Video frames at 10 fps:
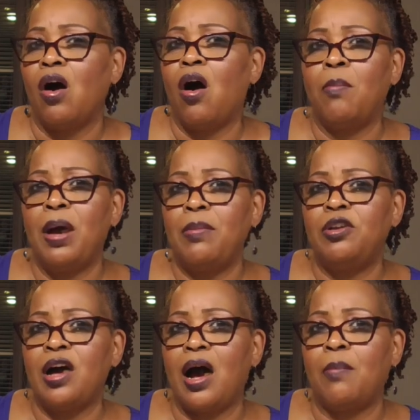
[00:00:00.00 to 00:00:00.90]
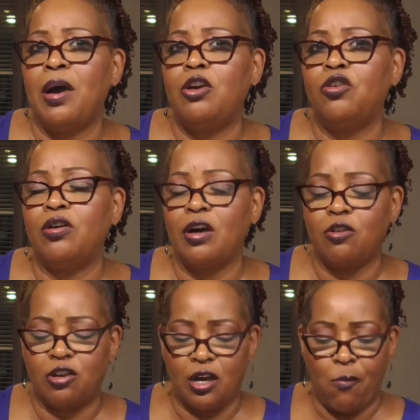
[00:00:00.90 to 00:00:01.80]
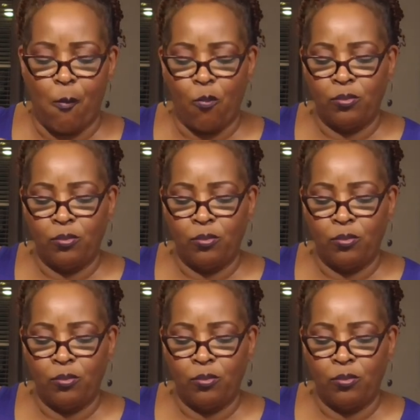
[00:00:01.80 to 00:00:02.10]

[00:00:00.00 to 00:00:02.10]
Or maybe not. I may do another dip